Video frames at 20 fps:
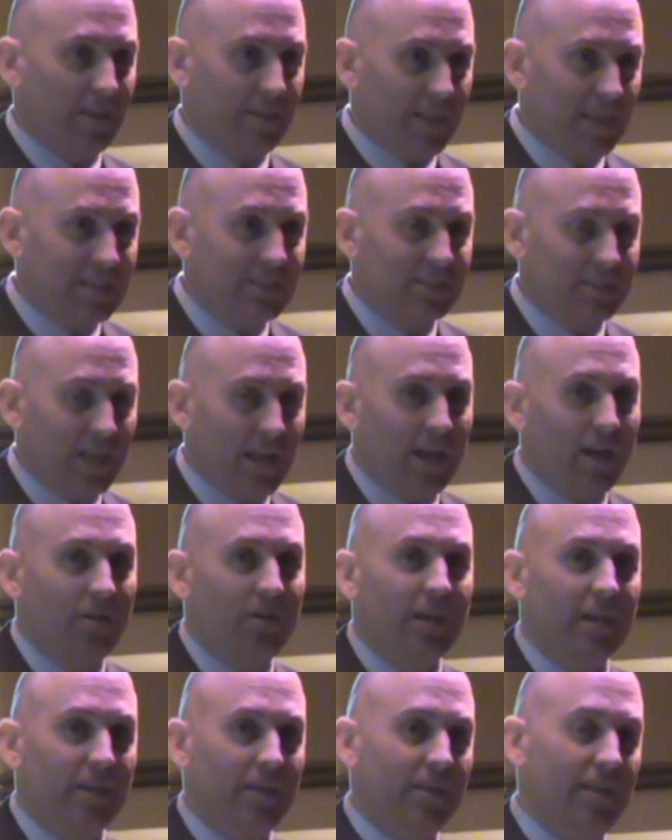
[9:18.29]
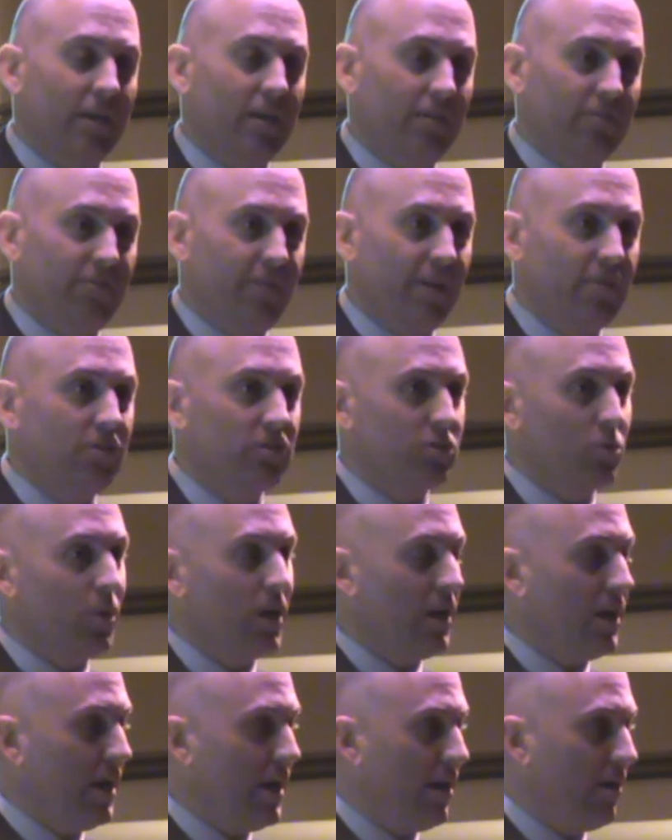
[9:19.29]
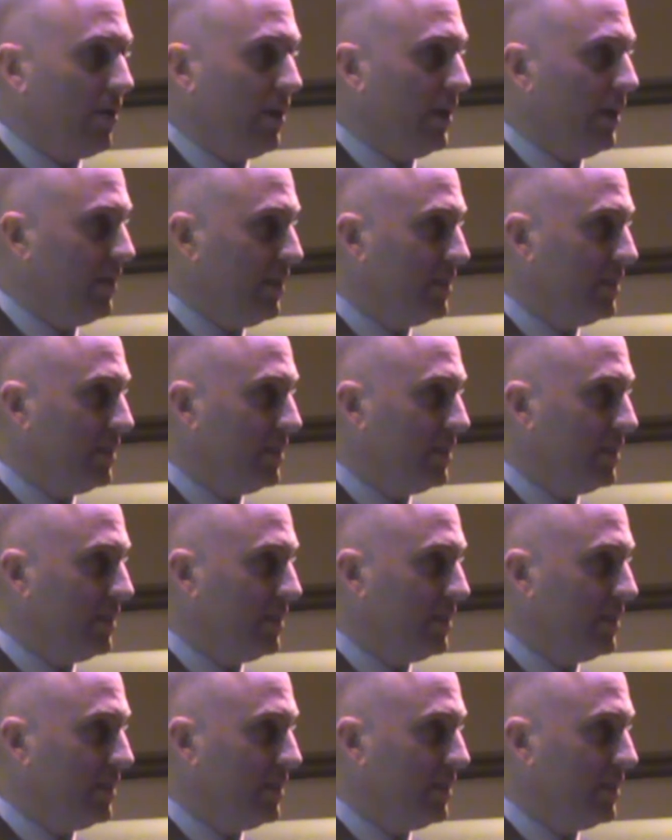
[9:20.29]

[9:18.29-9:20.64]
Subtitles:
This area, the Federal Square area